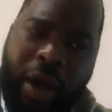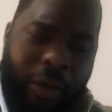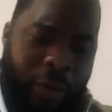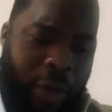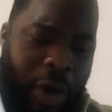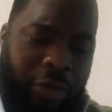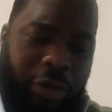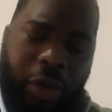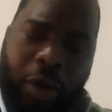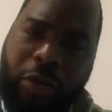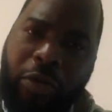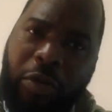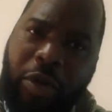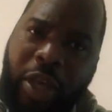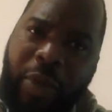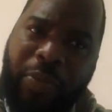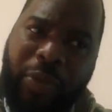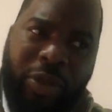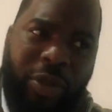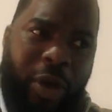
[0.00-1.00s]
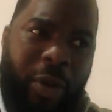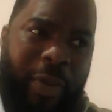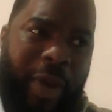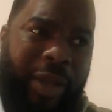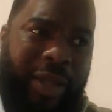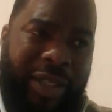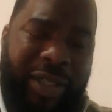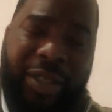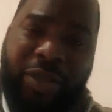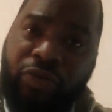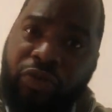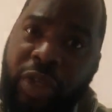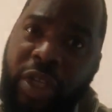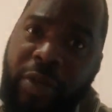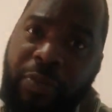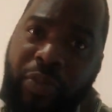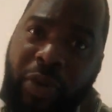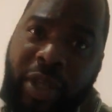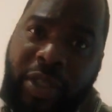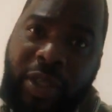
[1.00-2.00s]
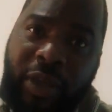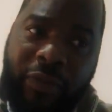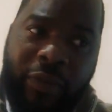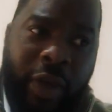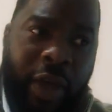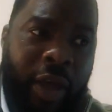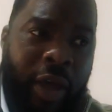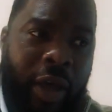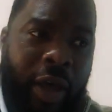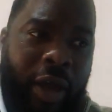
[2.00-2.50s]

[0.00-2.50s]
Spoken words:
Well done, we'll keep it up. This is really impressive.